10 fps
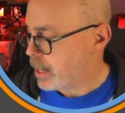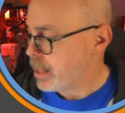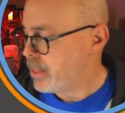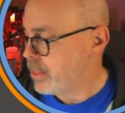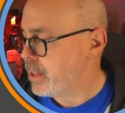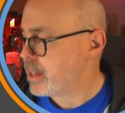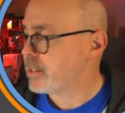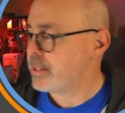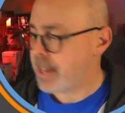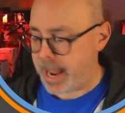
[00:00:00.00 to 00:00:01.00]

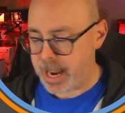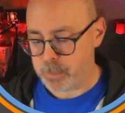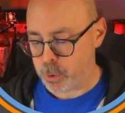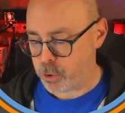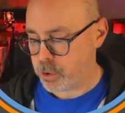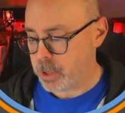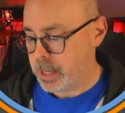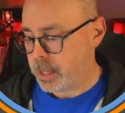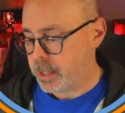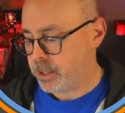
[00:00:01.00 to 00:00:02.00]
this table
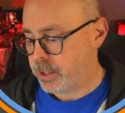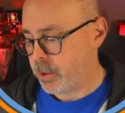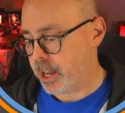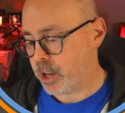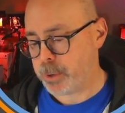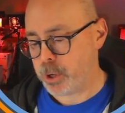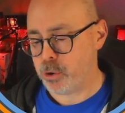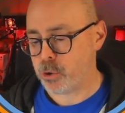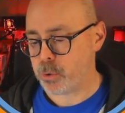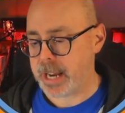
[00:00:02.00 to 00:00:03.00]
to help
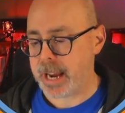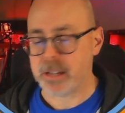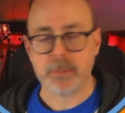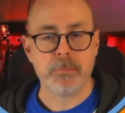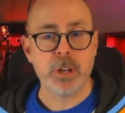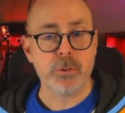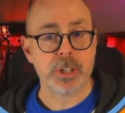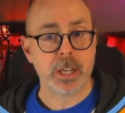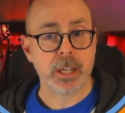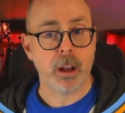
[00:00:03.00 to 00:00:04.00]
you create music